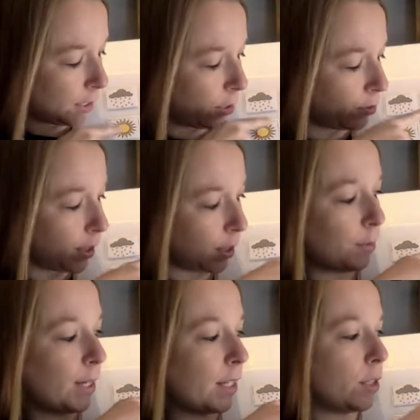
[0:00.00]
Do you see
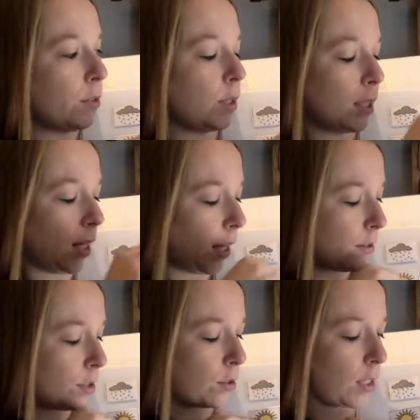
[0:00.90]
wind? Do you see
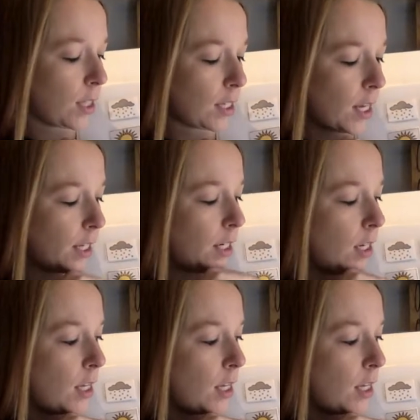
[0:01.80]
clouds? Do you see the sun?